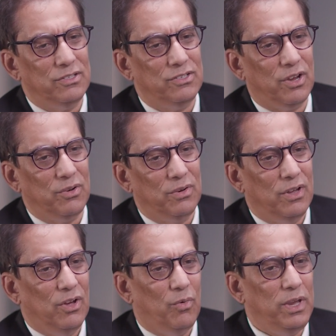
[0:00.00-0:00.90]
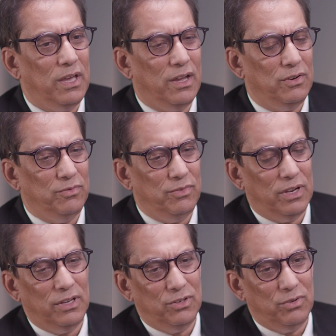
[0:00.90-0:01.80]
So we kind of fell
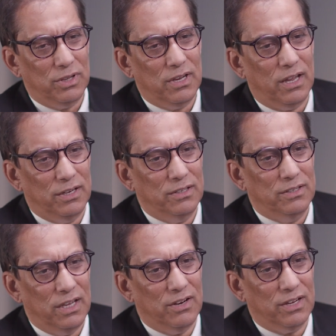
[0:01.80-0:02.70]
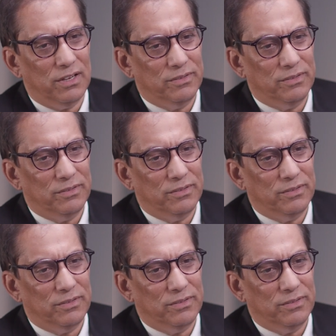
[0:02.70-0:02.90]
into the colored area.